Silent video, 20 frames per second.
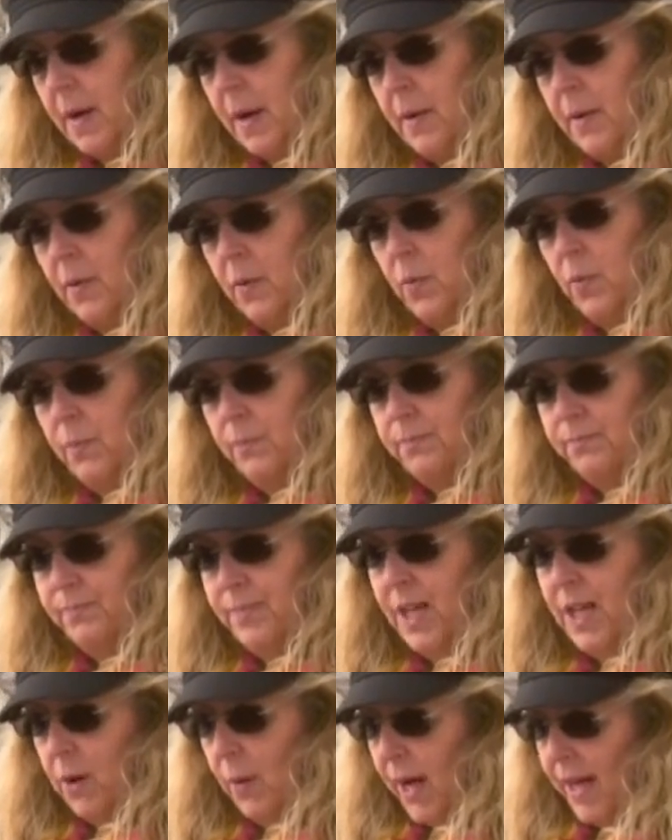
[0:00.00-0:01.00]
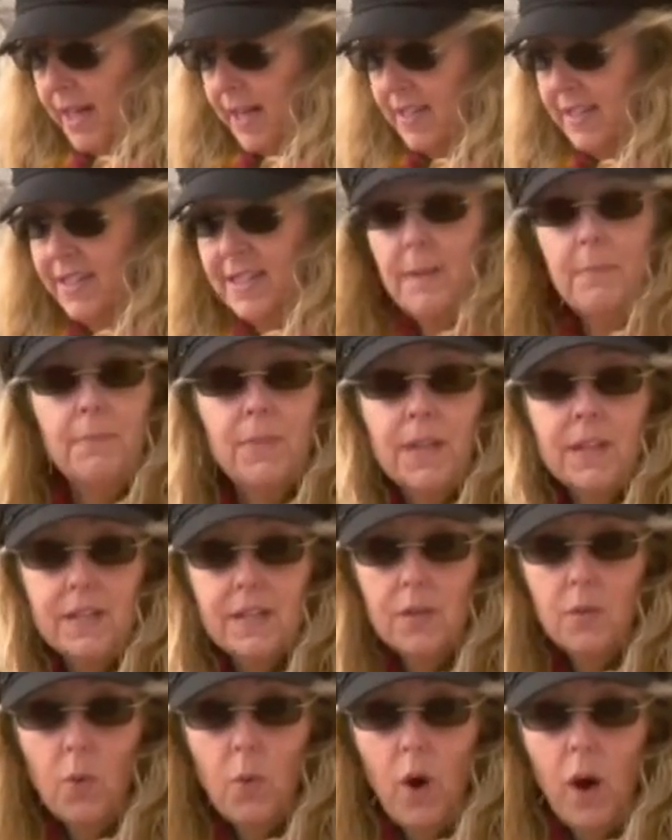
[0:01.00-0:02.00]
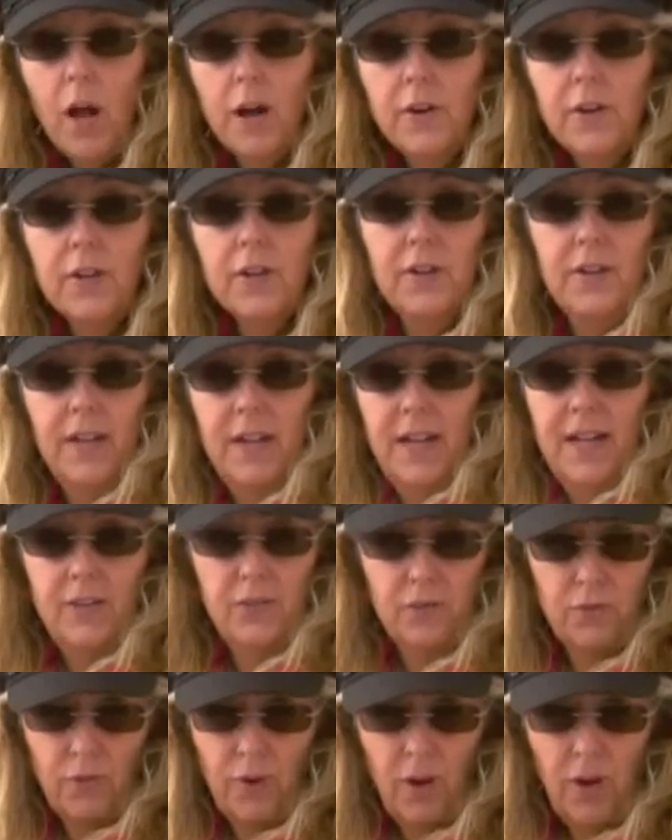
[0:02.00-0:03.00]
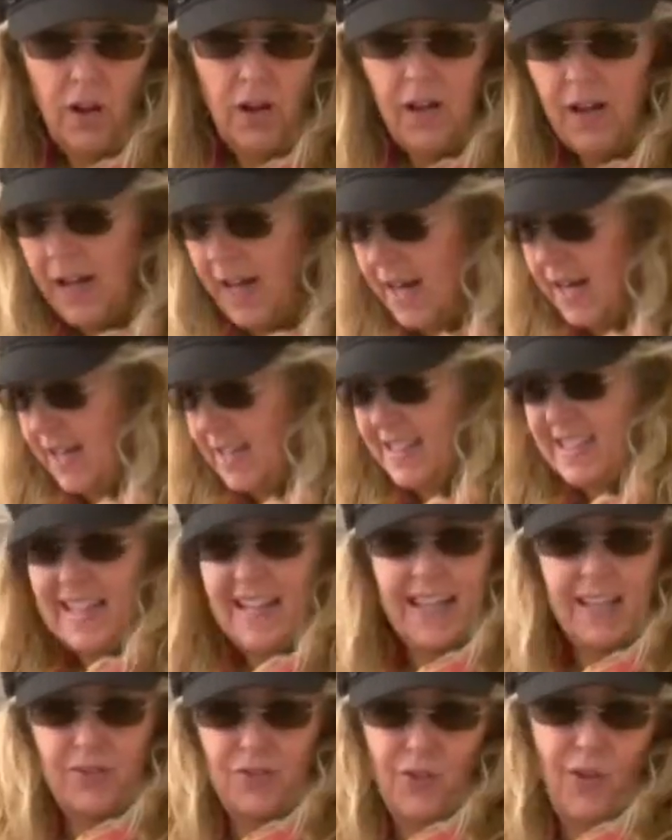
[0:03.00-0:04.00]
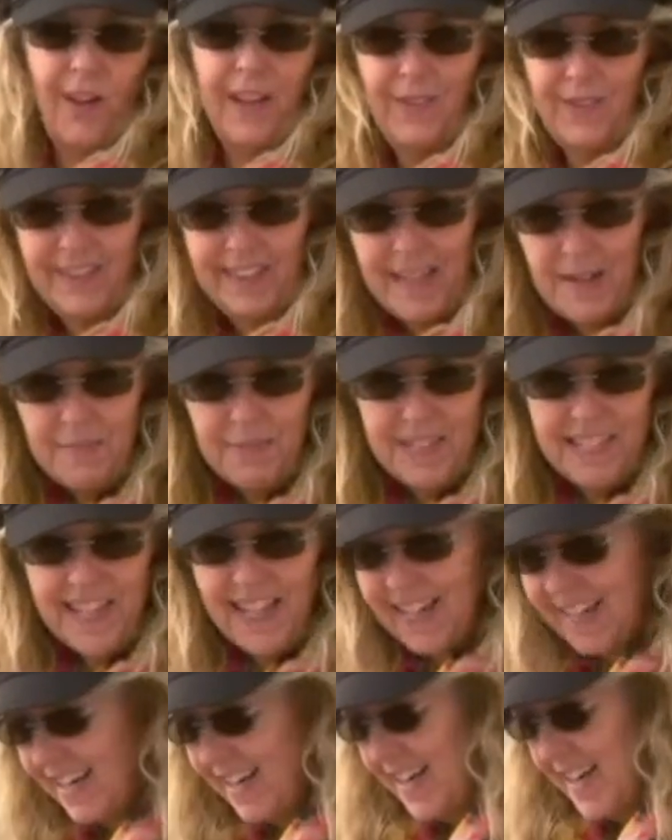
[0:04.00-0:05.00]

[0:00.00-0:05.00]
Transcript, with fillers: a you know, I can dip this in water and draw, and it's like drawing with lipstick,